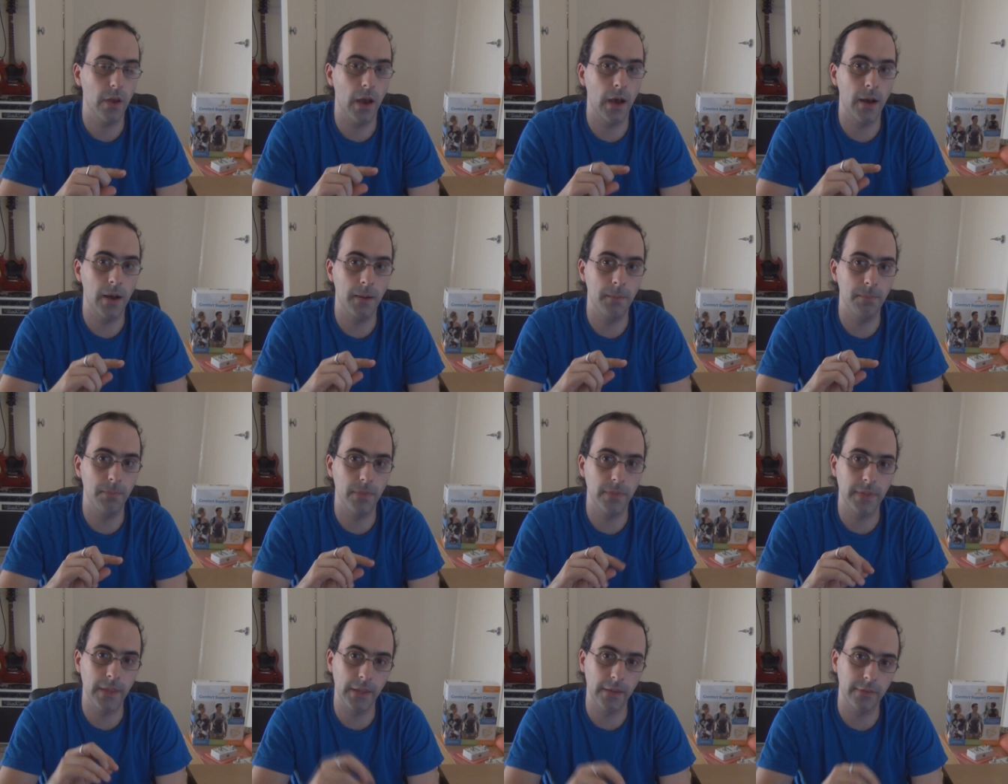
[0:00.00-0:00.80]

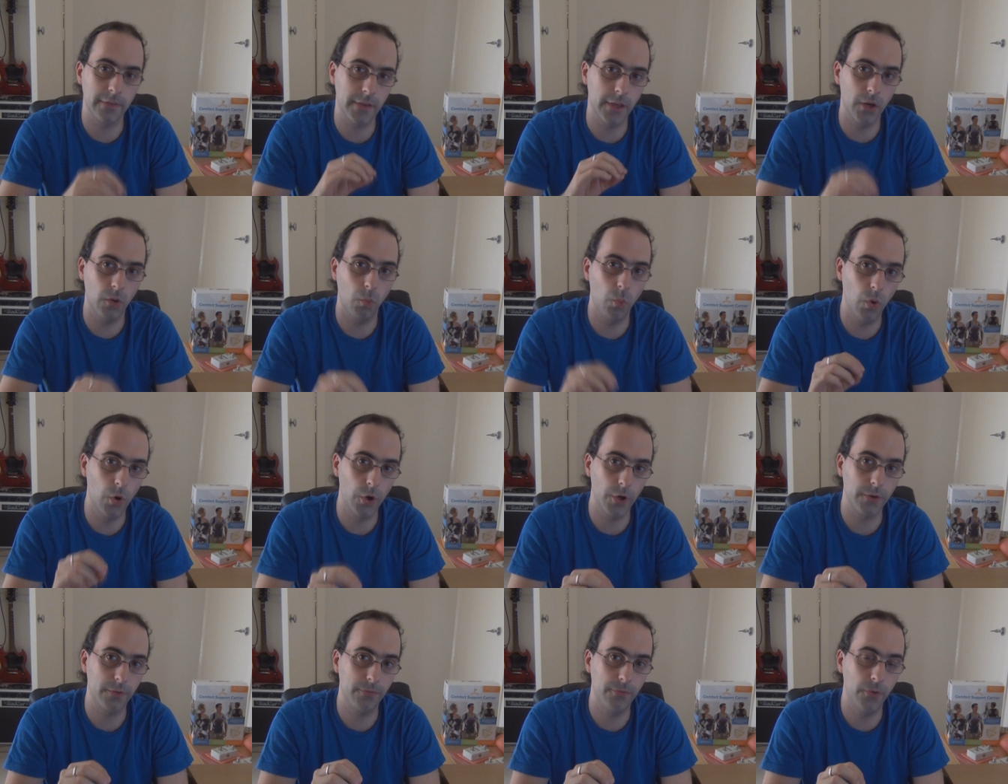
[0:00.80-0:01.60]
um, it's going to
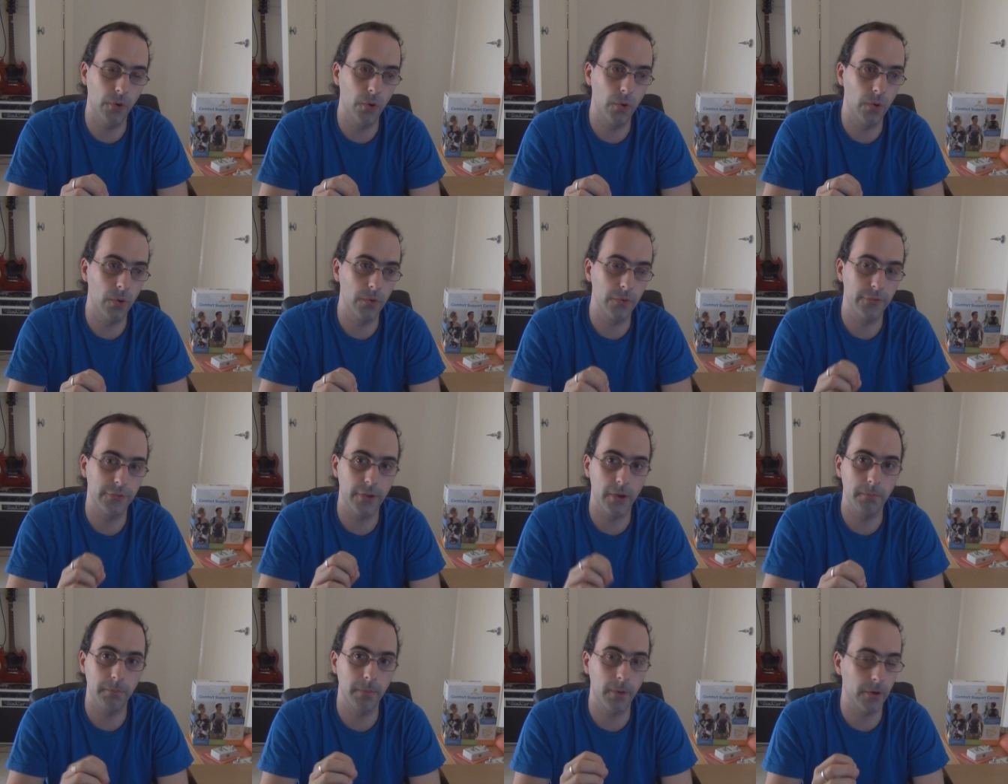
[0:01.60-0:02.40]
work for
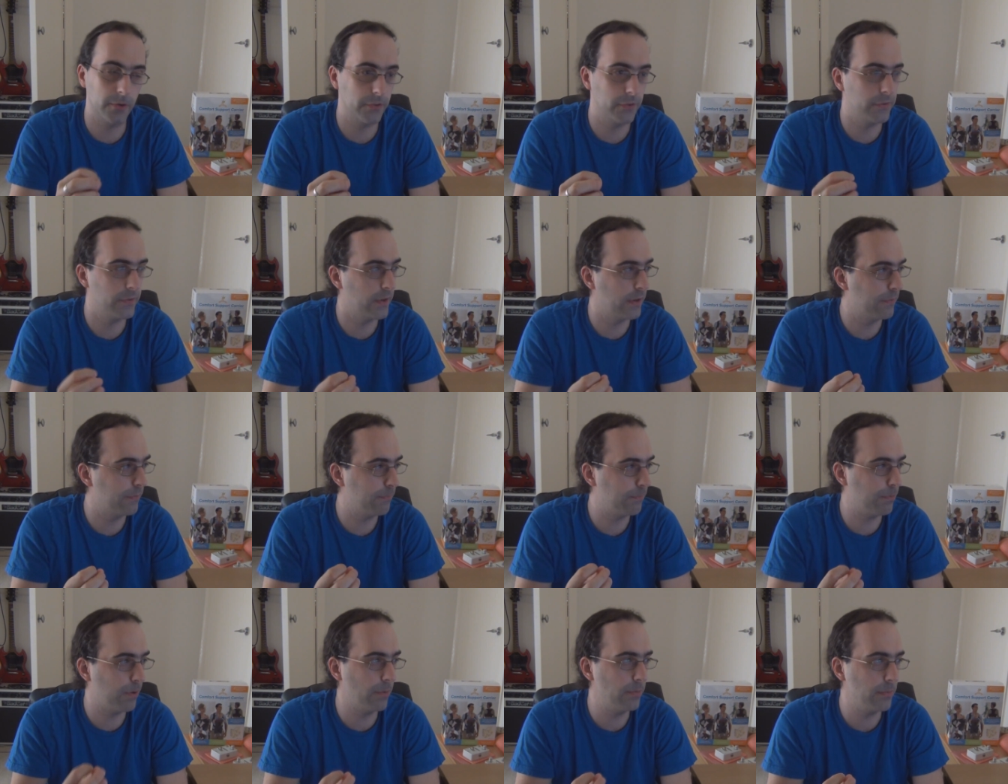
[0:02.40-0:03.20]
stomp boxes and I
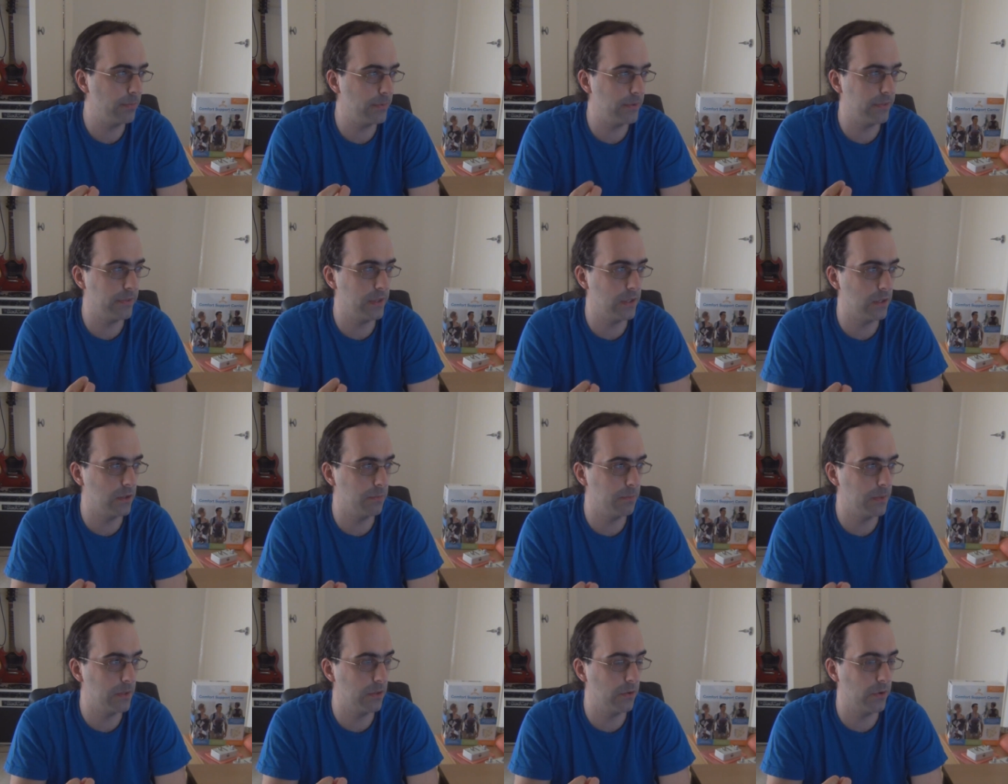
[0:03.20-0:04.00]
probably think
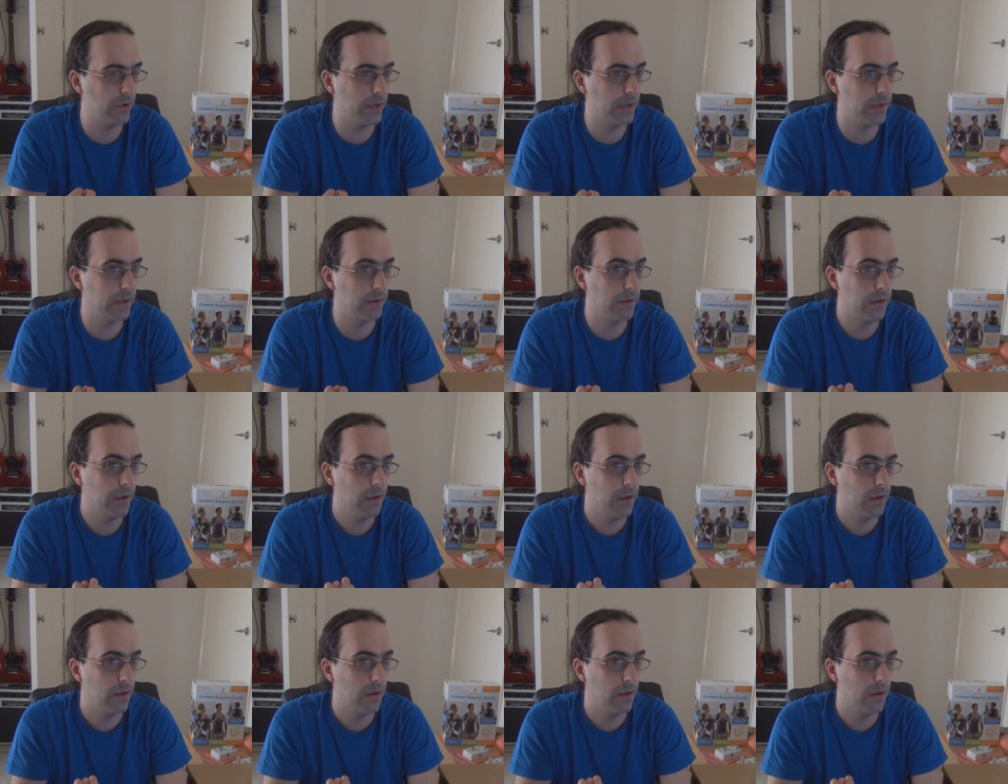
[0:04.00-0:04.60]
you'd be looking at